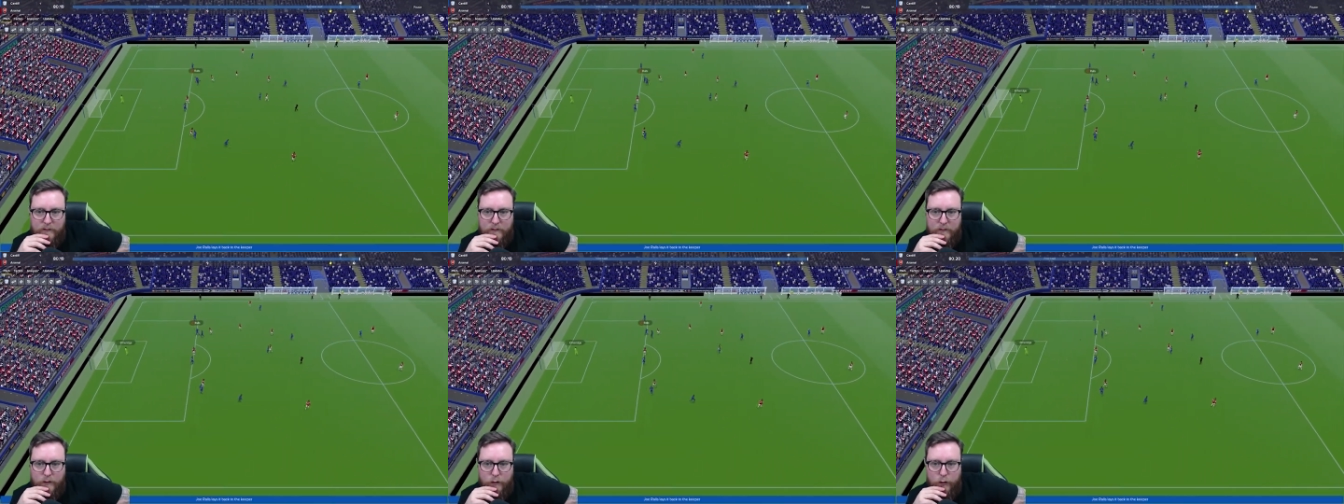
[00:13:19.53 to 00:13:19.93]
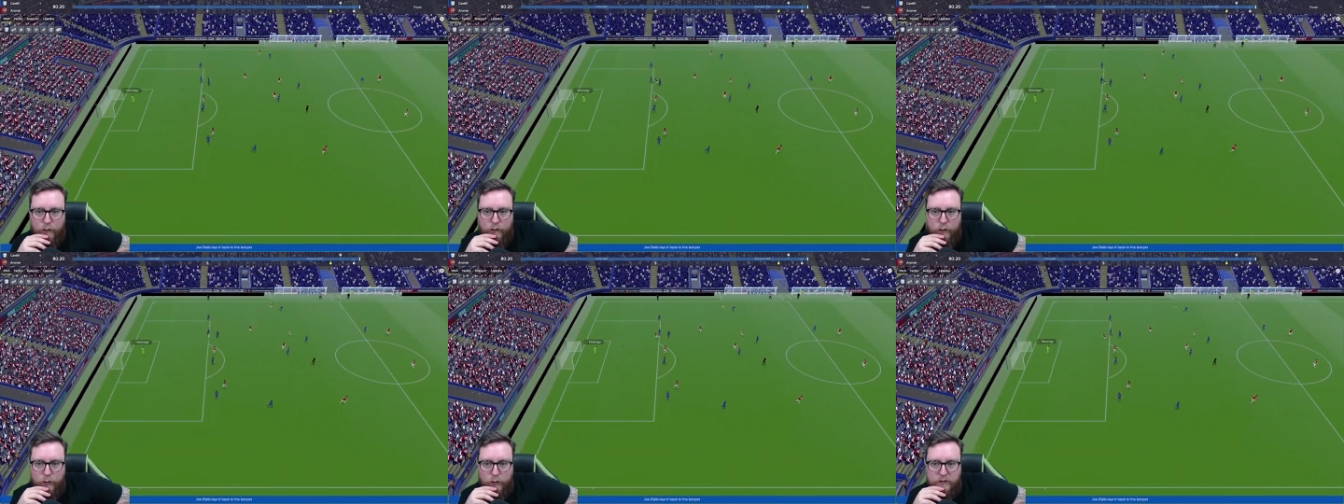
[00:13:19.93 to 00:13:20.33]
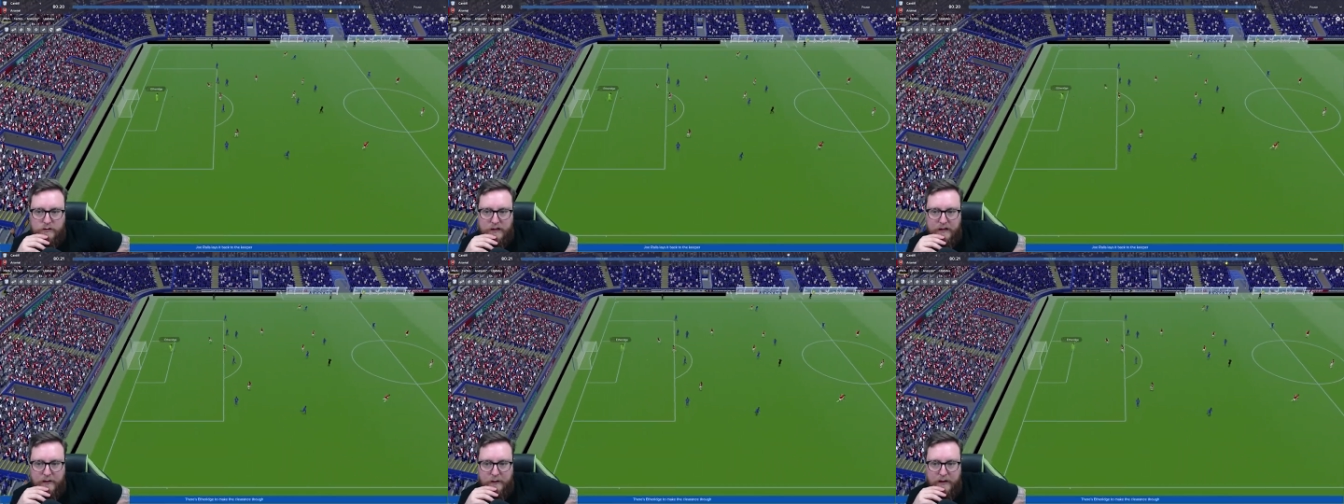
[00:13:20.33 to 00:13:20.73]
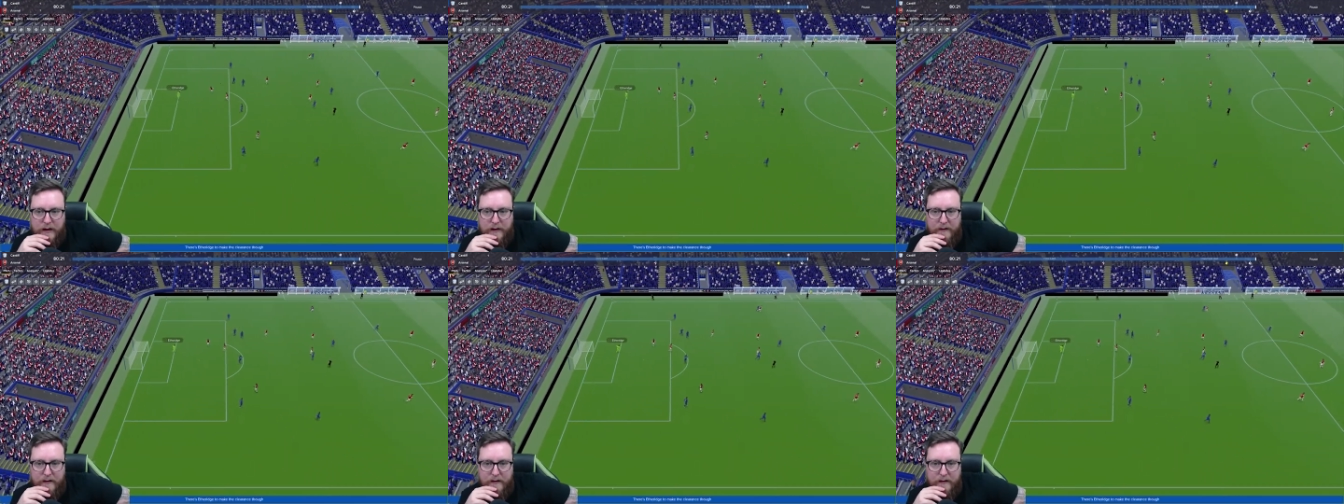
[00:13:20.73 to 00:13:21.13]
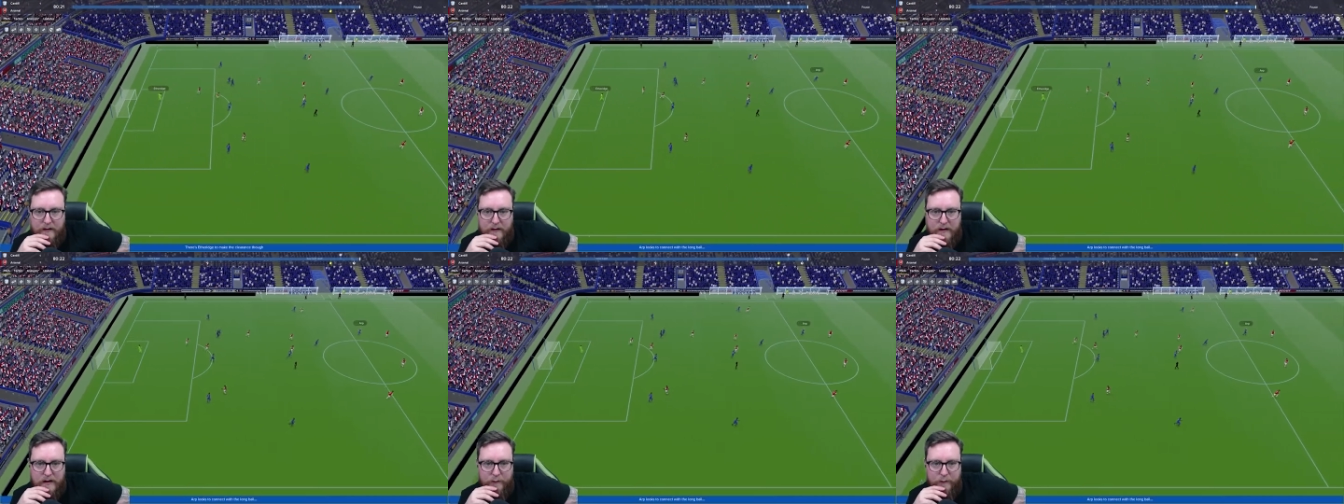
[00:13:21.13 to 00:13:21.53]
Oh, Wolves did okay there.
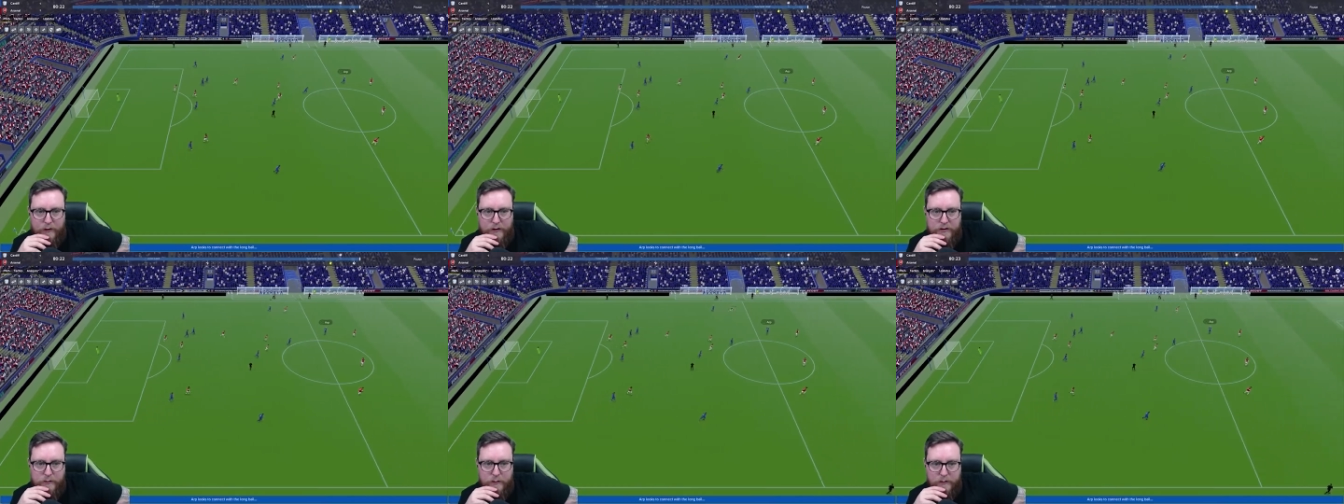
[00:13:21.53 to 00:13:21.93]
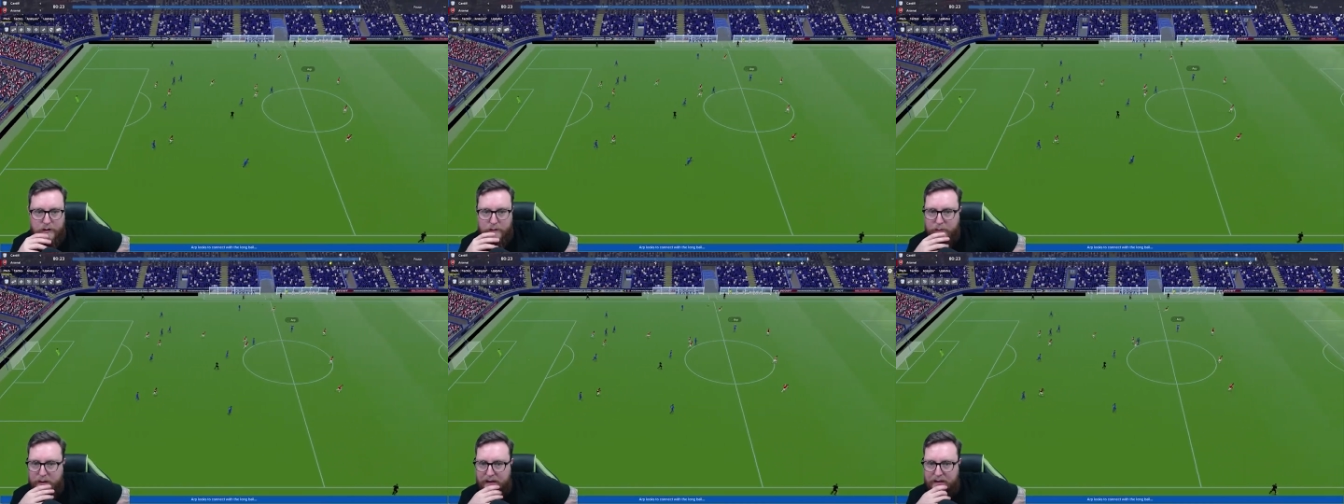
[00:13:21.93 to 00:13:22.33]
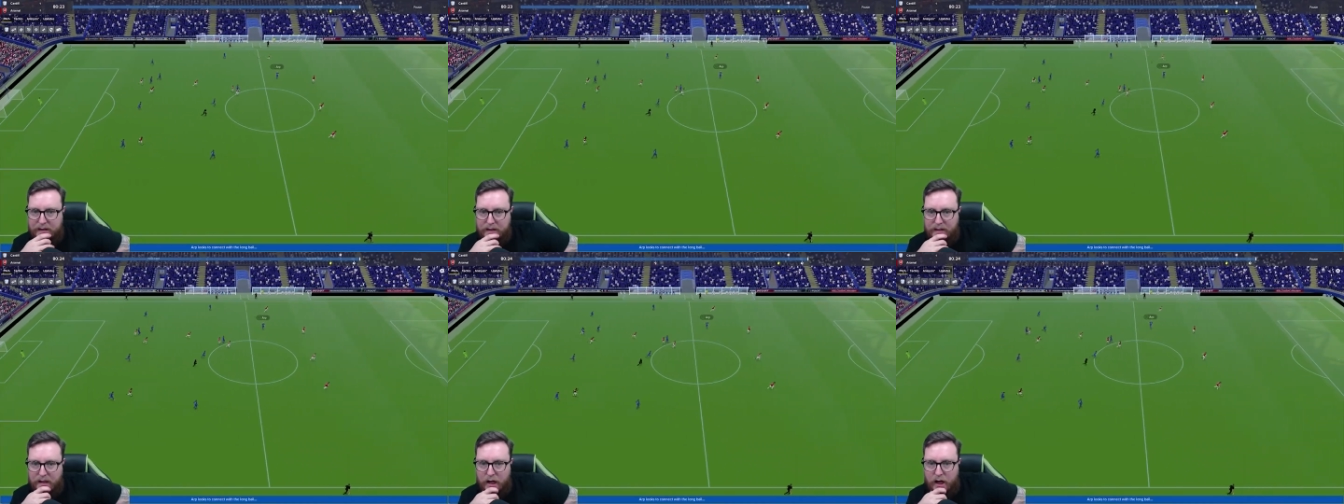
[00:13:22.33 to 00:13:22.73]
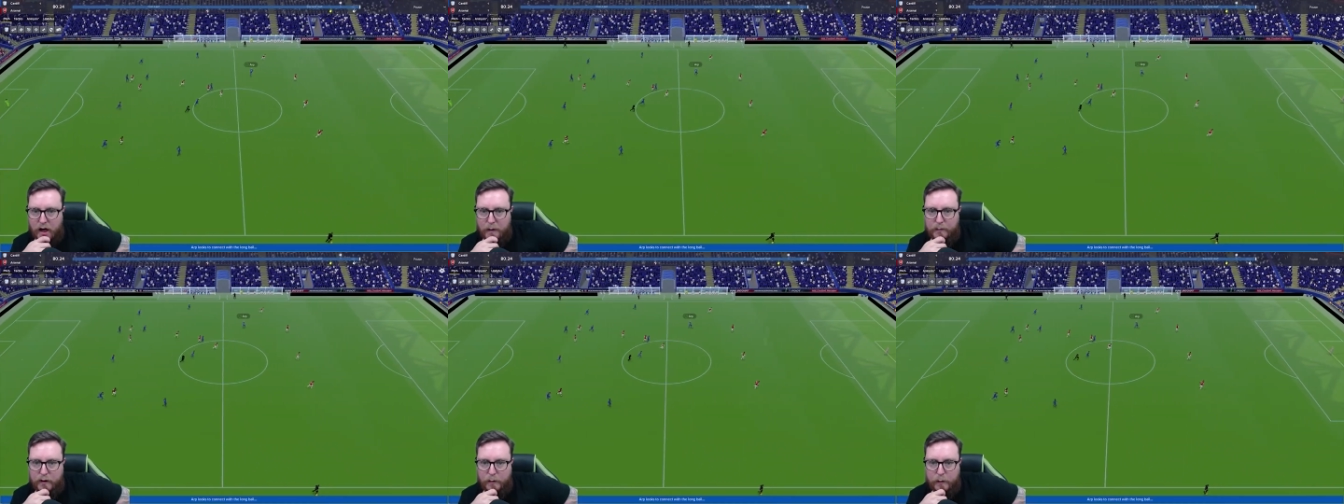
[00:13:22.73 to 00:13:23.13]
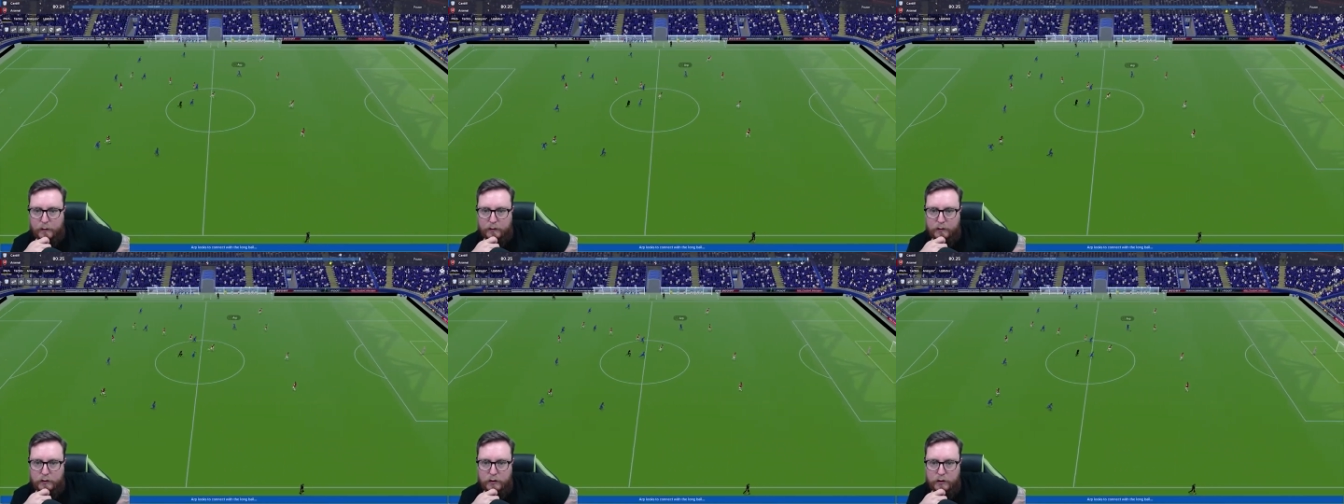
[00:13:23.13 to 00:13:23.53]
Average. Well done, mate. Arp, come on.
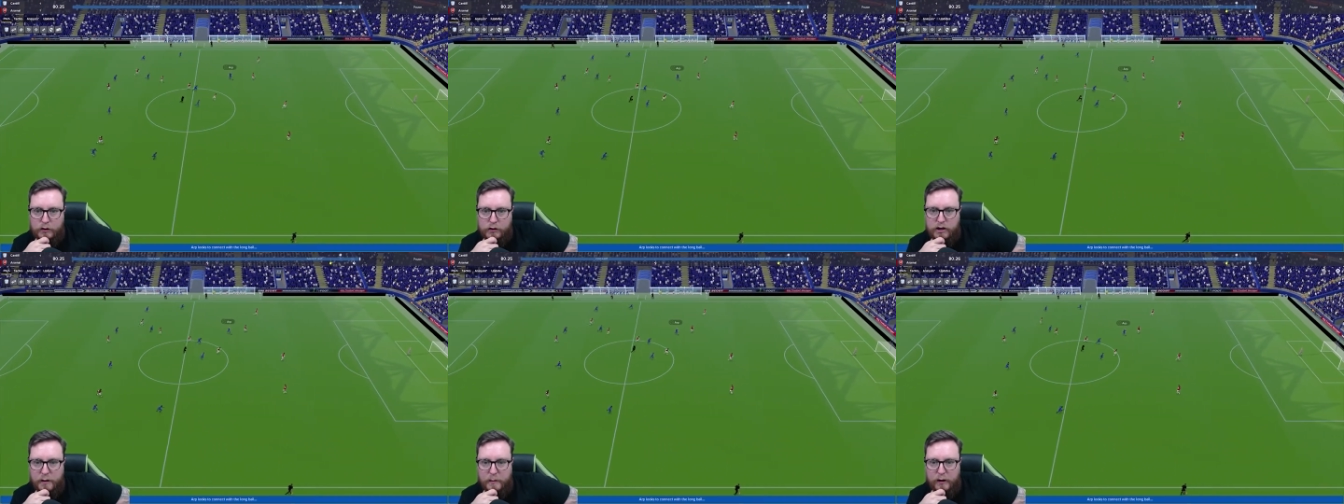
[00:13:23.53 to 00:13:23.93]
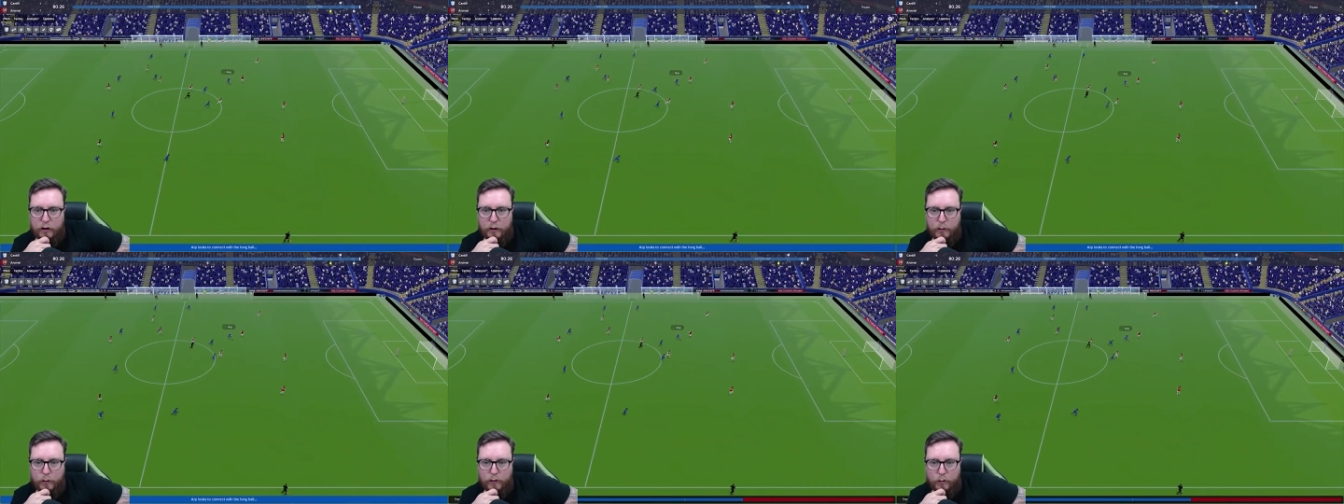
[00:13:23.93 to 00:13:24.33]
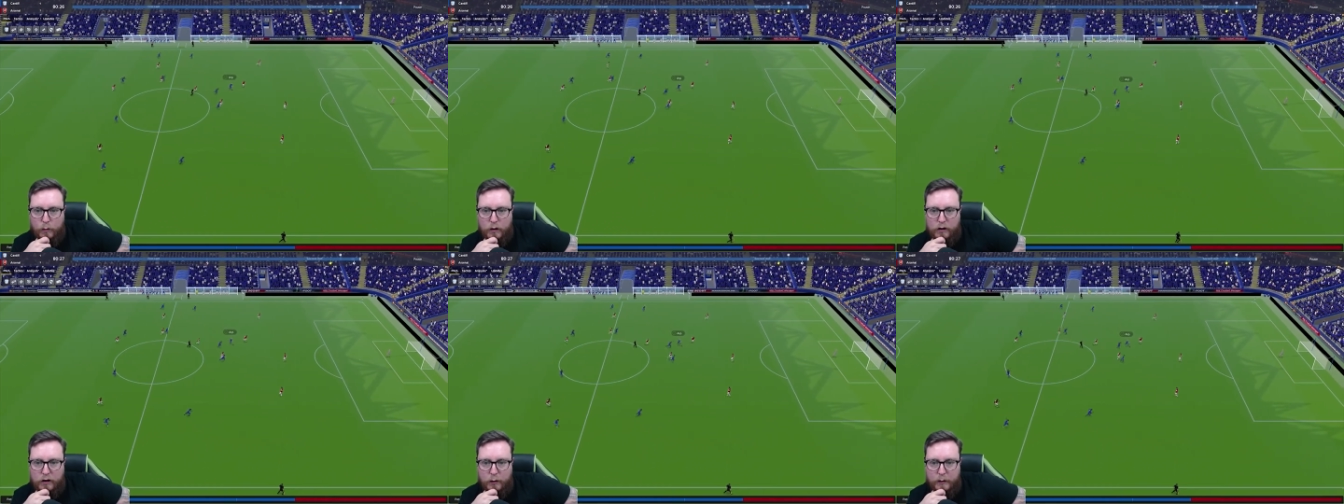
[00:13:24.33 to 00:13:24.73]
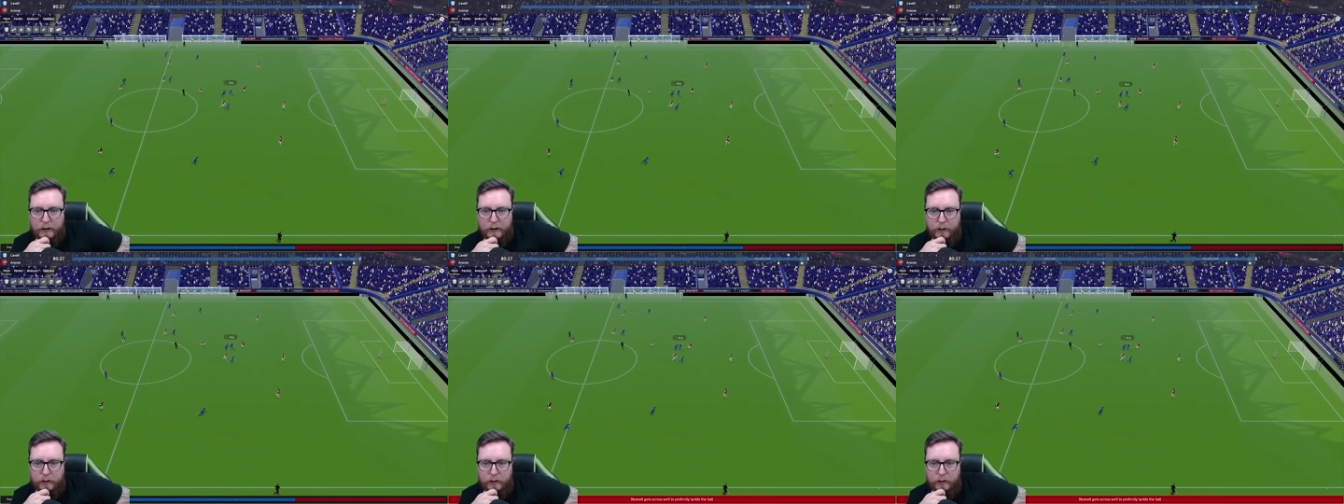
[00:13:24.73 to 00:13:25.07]
Show me you got more than one goal in you.